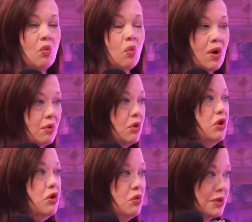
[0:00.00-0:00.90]
What?
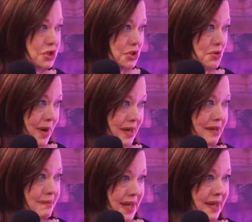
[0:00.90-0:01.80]
Who would you
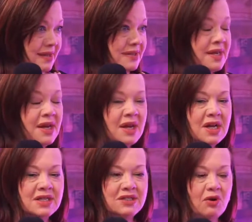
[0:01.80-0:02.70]
recommend?
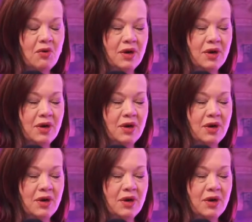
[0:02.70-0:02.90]
So,